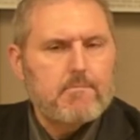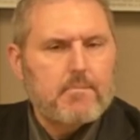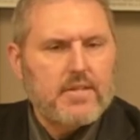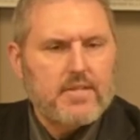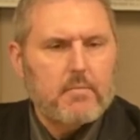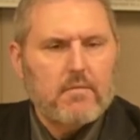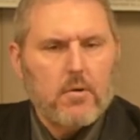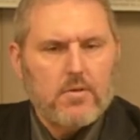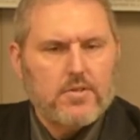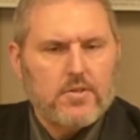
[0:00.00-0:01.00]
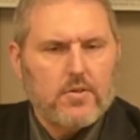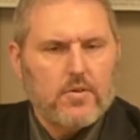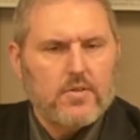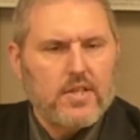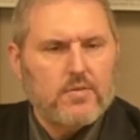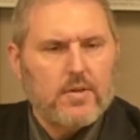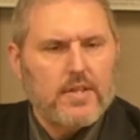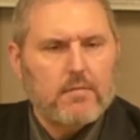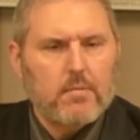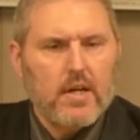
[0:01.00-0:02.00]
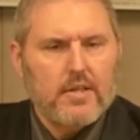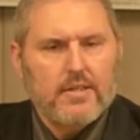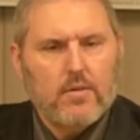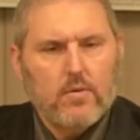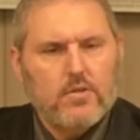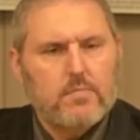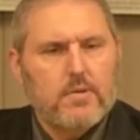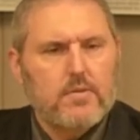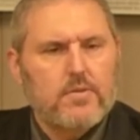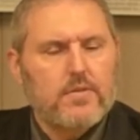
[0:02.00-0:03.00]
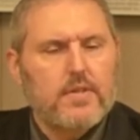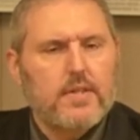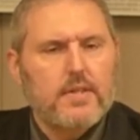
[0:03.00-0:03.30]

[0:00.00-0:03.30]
Some of them are discouraged. That's why they've blocked out all spiritual things.